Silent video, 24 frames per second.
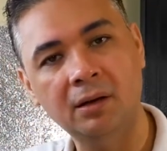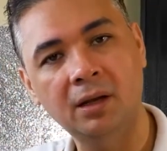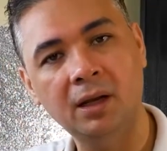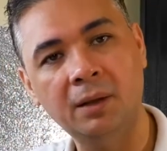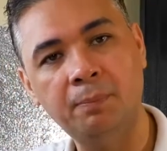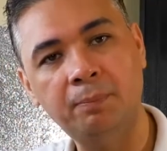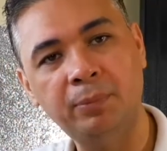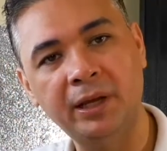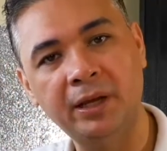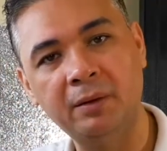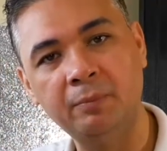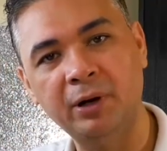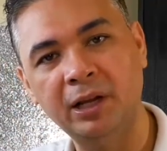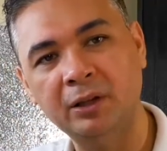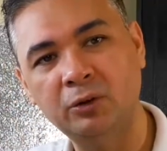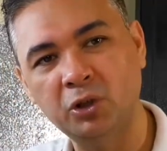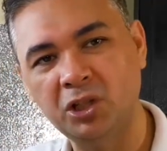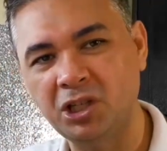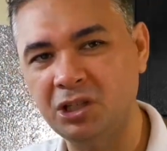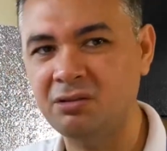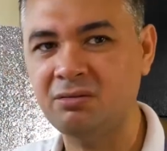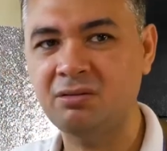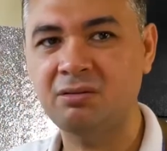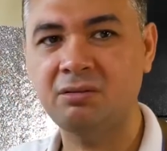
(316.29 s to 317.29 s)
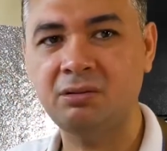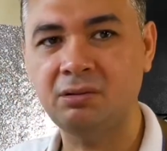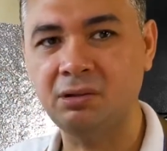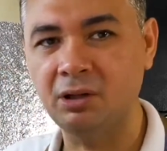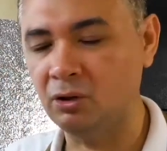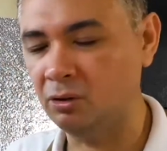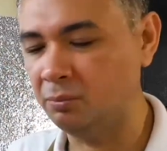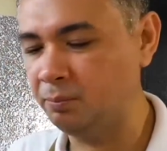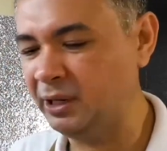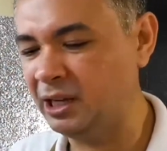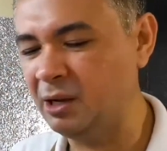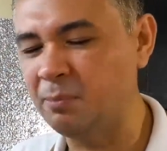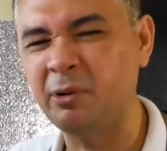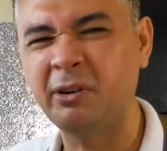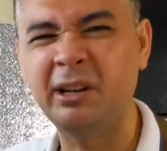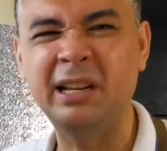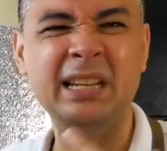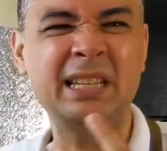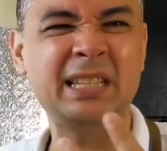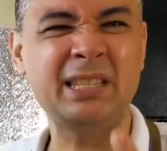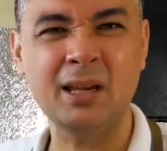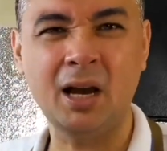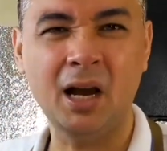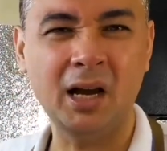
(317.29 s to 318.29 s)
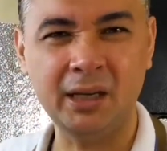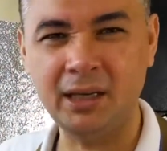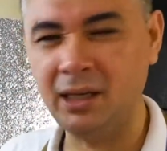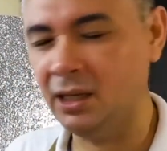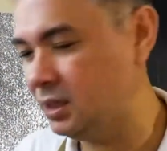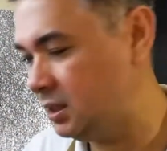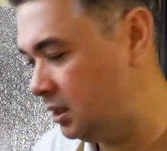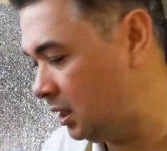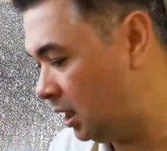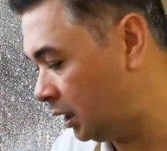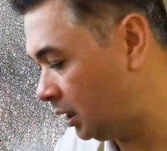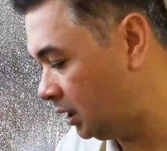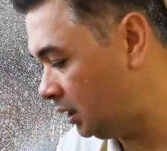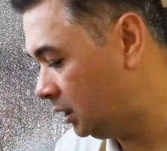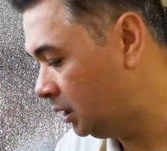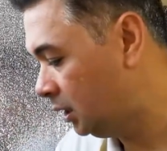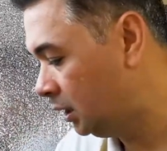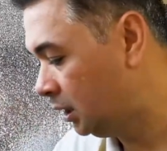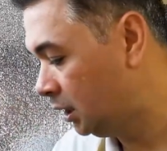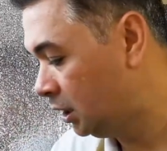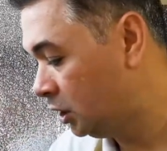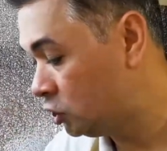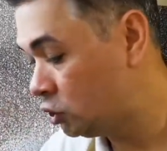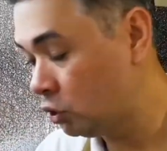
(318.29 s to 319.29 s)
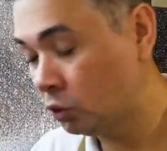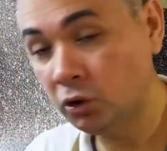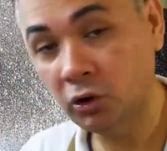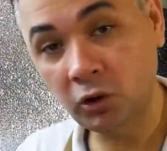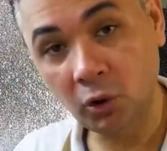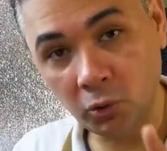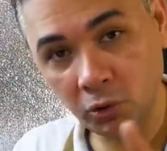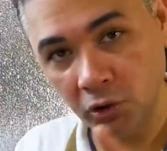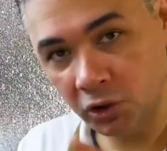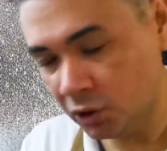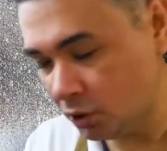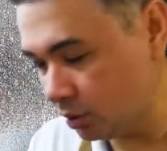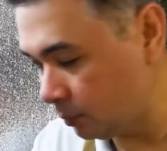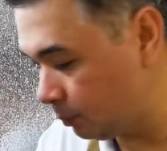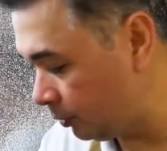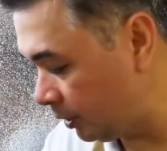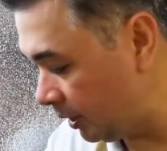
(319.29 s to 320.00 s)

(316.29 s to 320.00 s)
a plain bread, to just become really soggy and yucky. So toast your